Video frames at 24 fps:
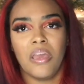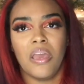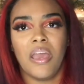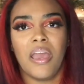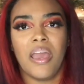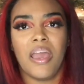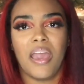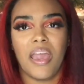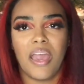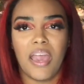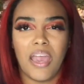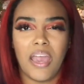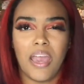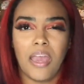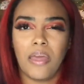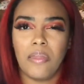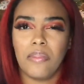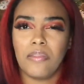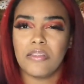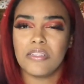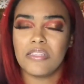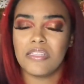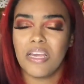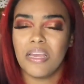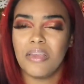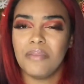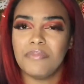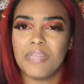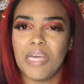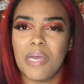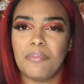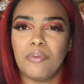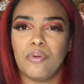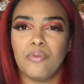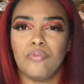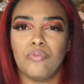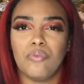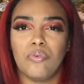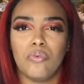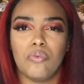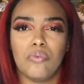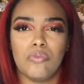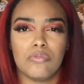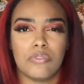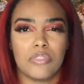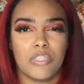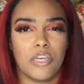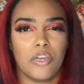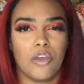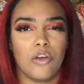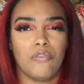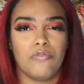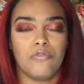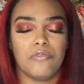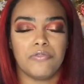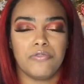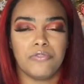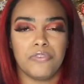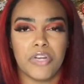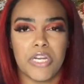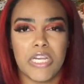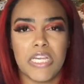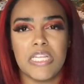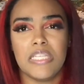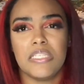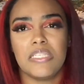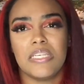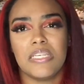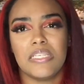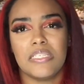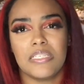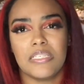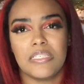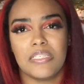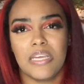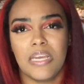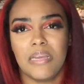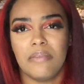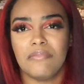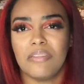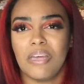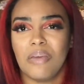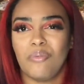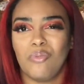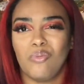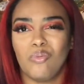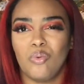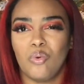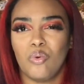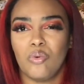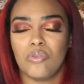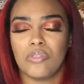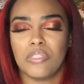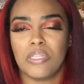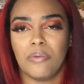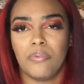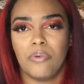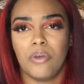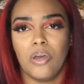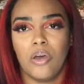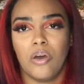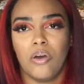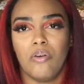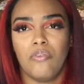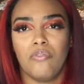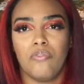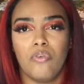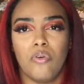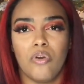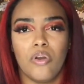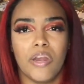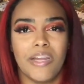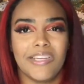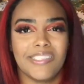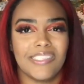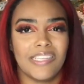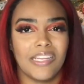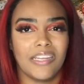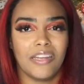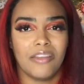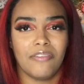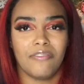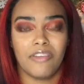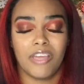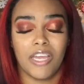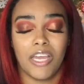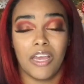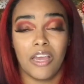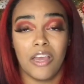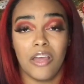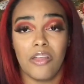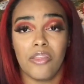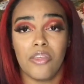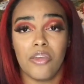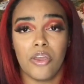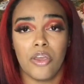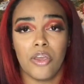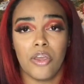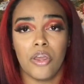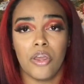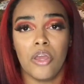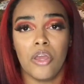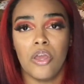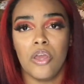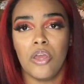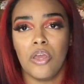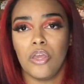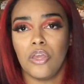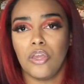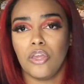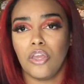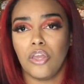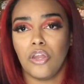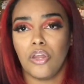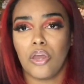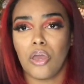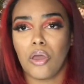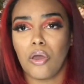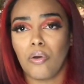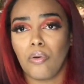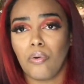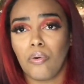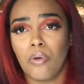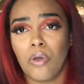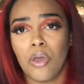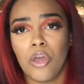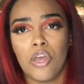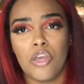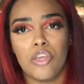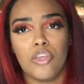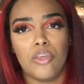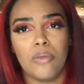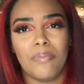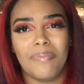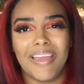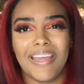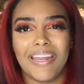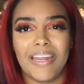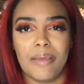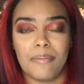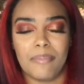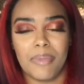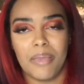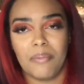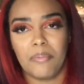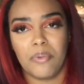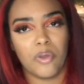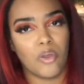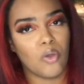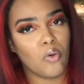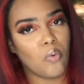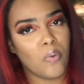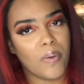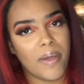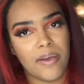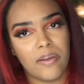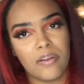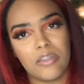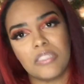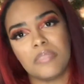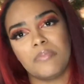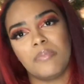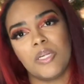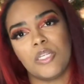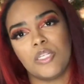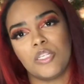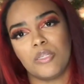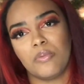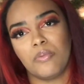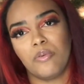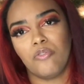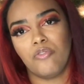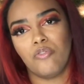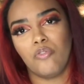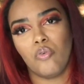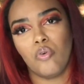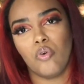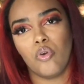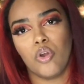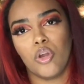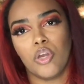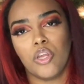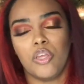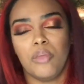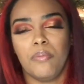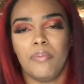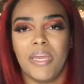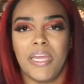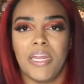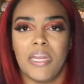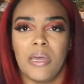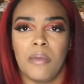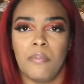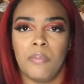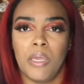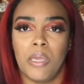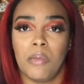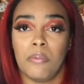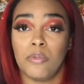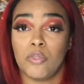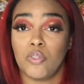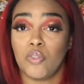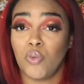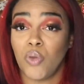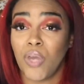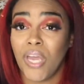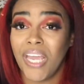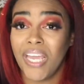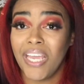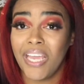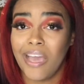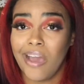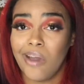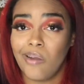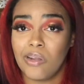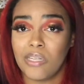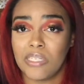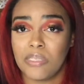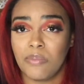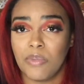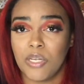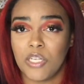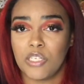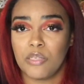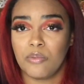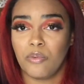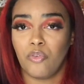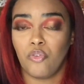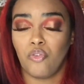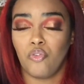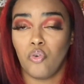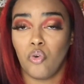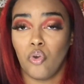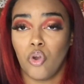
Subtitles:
And the same type of rules that go for friends is the same type of rules that would go for a significant other. You know, you may not be able to go out as much as before. You may not be able to hang out as much as before.